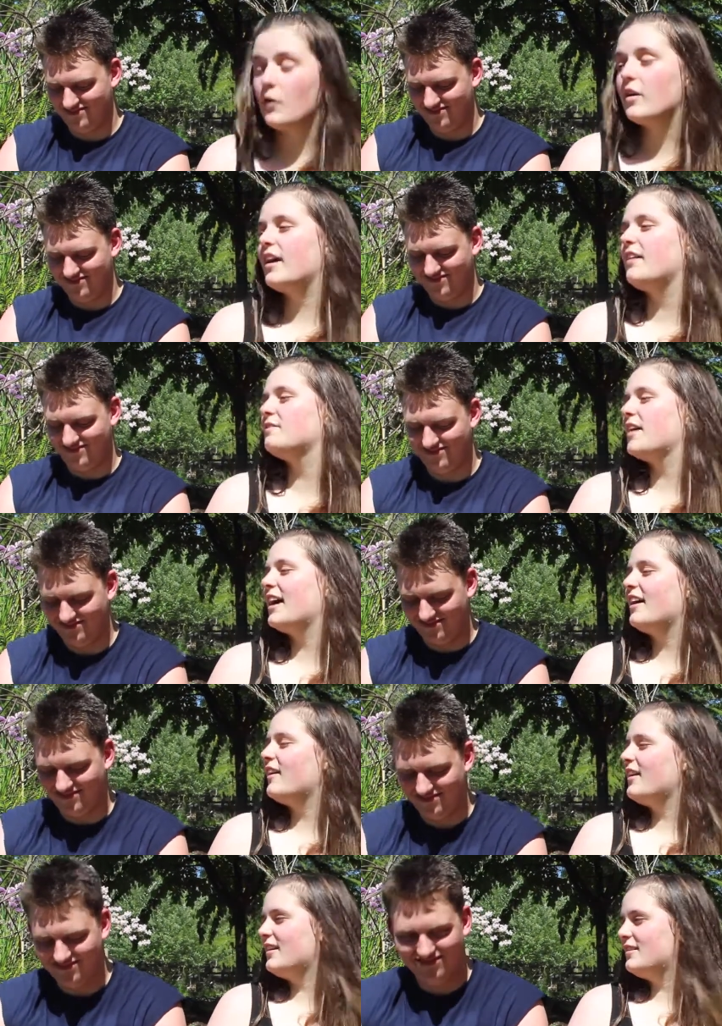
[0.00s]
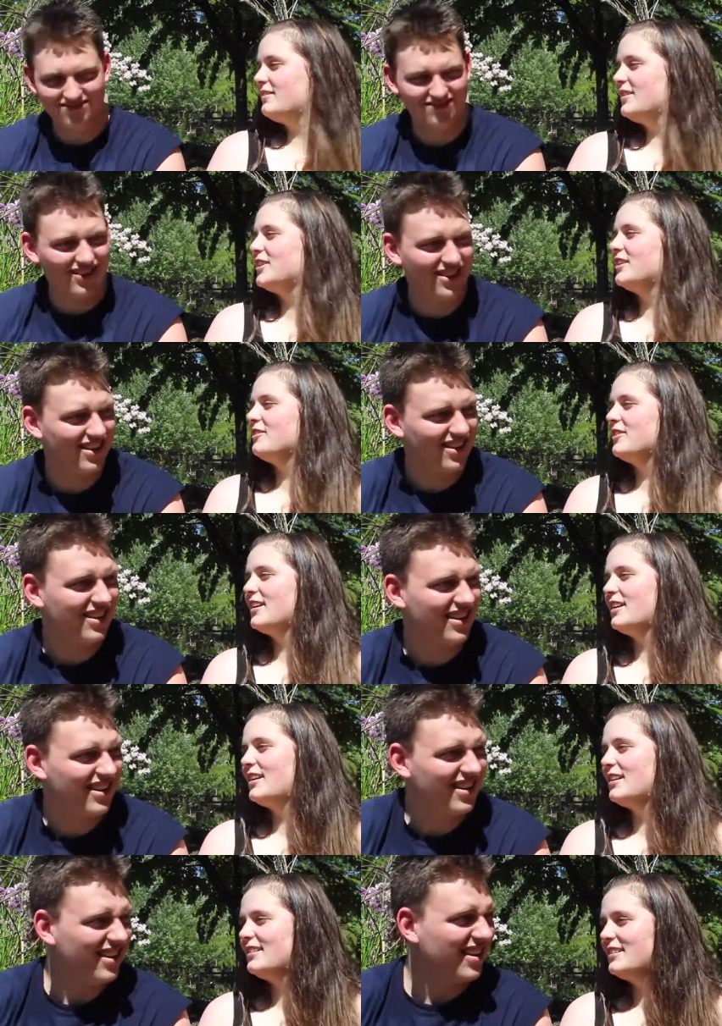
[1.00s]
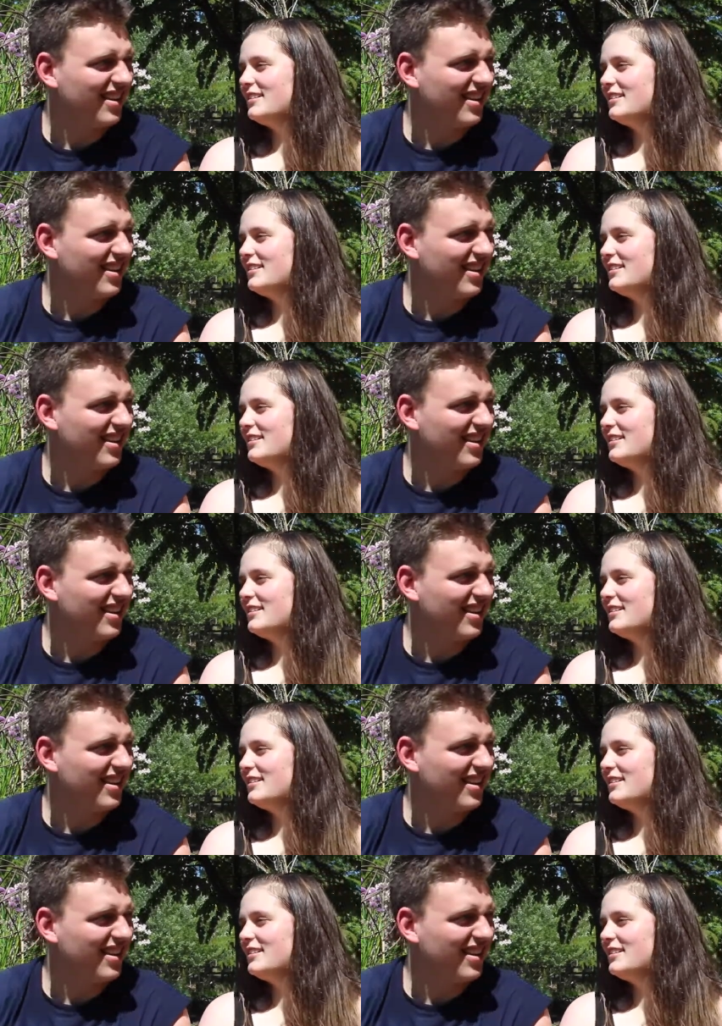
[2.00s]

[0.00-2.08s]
Speaker 1: Okay, I got it. You'll never get it.